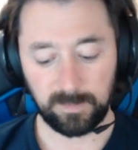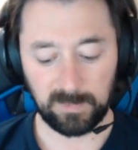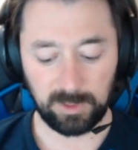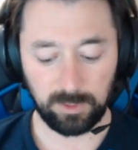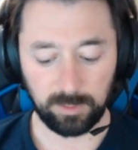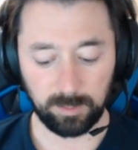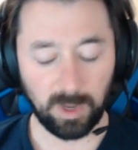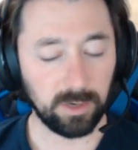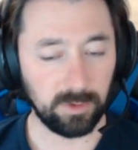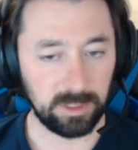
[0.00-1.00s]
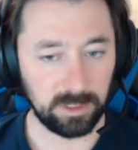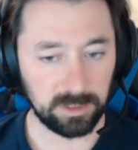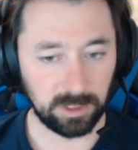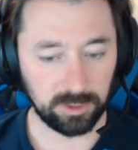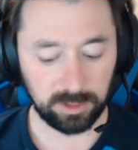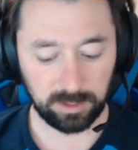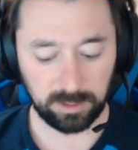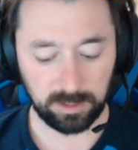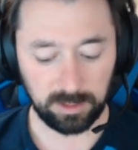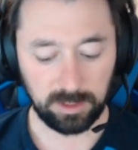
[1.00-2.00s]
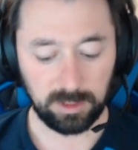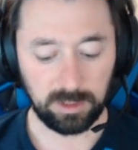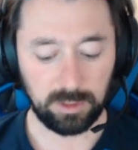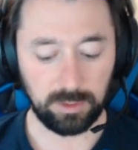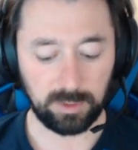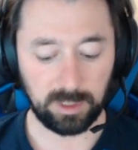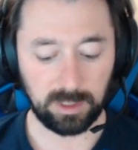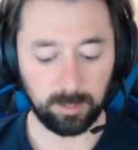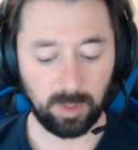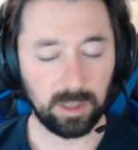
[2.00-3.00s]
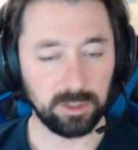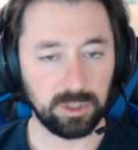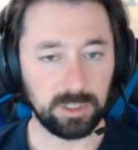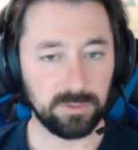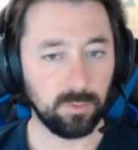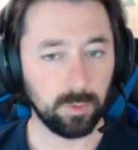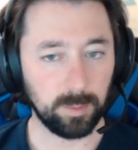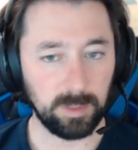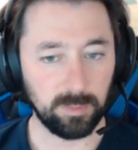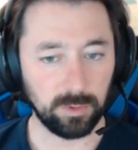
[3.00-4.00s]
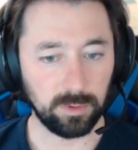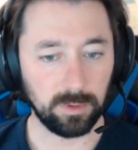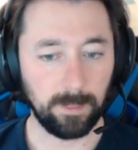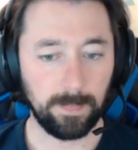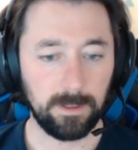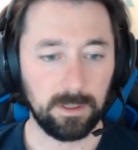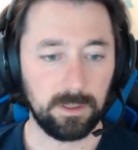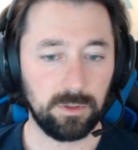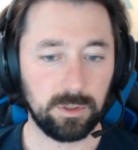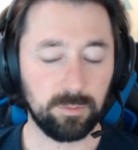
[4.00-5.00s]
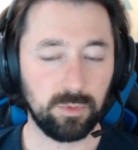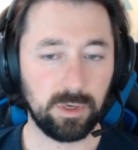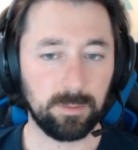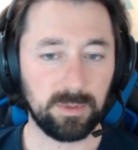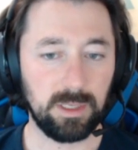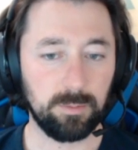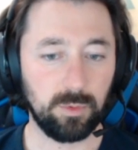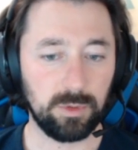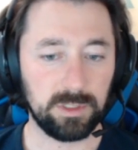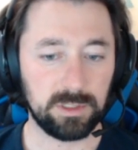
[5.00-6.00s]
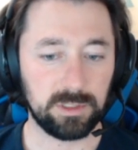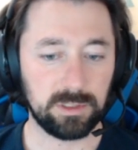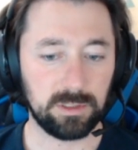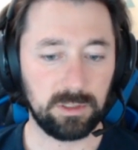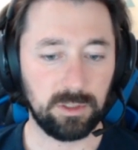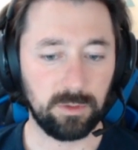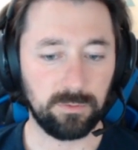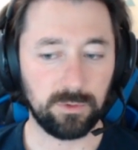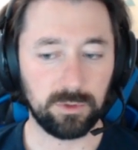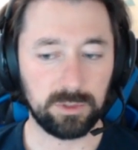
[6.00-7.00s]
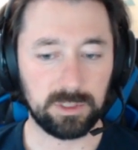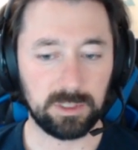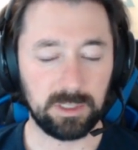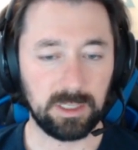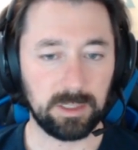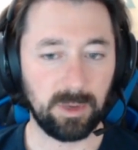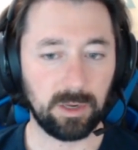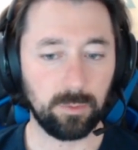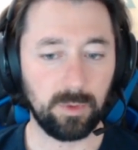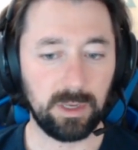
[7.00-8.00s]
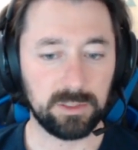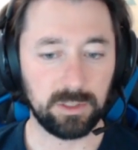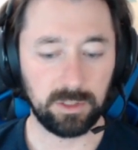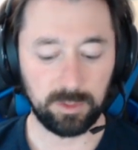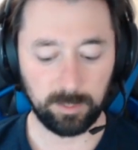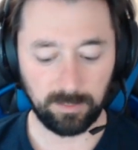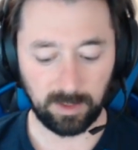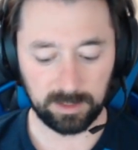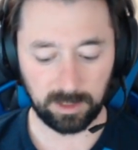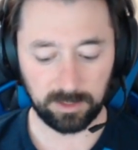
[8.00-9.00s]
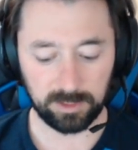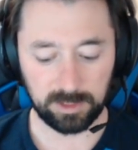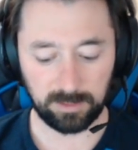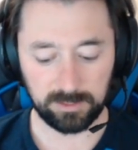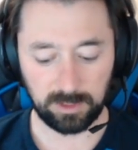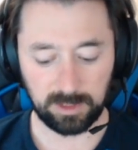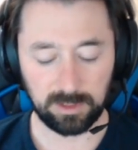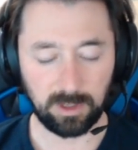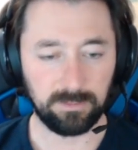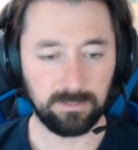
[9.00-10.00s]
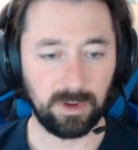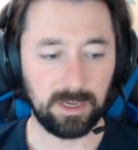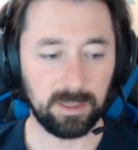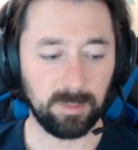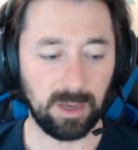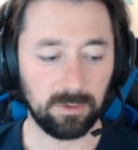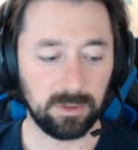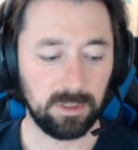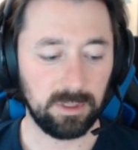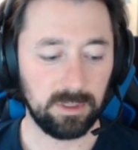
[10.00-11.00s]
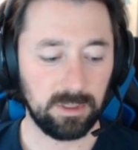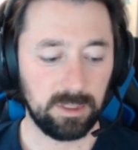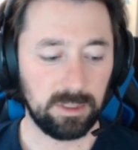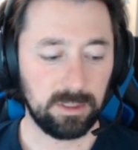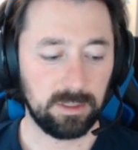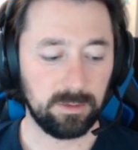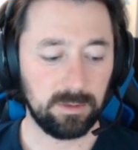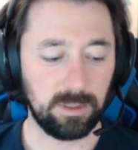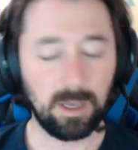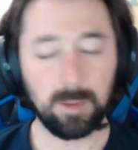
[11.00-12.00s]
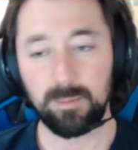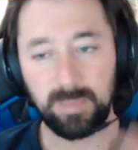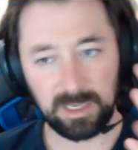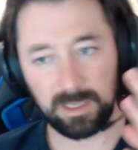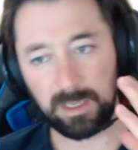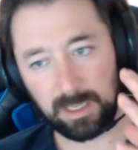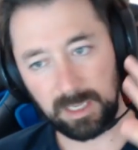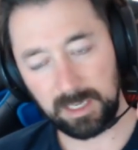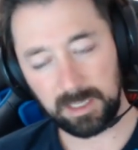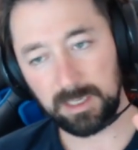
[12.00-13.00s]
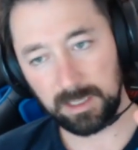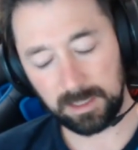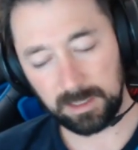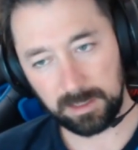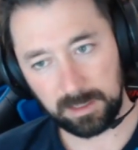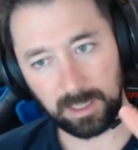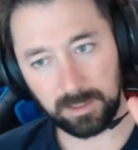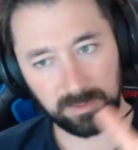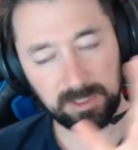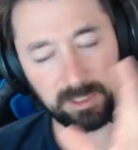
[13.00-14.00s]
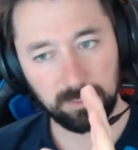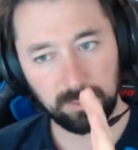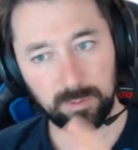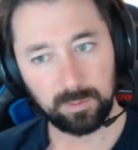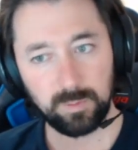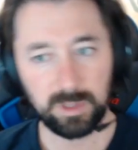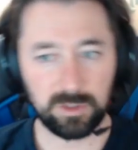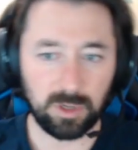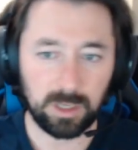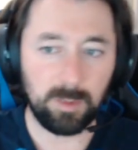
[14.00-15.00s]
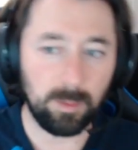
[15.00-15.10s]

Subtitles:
you can moderate the discussion, you can apologize for people, you can bring up key points, first and get them out of the way so that you can move on to other stuff, so that they're not fighting about a big hidden elephant in the room when they're talking about